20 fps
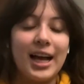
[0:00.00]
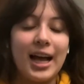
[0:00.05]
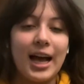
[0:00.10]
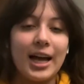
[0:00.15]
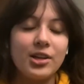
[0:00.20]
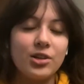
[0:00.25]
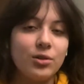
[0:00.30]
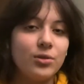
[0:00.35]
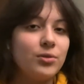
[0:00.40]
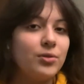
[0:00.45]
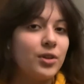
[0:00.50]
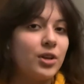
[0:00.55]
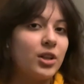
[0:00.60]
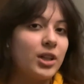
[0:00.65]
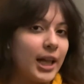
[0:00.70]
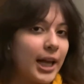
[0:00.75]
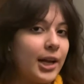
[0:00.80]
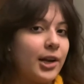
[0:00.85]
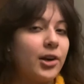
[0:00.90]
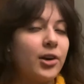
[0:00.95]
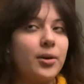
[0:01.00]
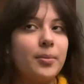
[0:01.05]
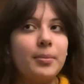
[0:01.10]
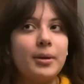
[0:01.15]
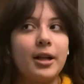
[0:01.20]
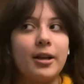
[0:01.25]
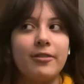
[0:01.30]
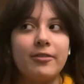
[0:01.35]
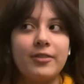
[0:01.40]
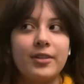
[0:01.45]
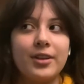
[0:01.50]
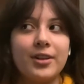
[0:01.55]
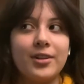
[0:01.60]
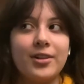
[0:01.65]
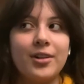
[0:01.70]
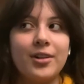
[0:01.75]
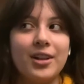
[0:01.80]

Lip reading: I don't feel lighter, but I feel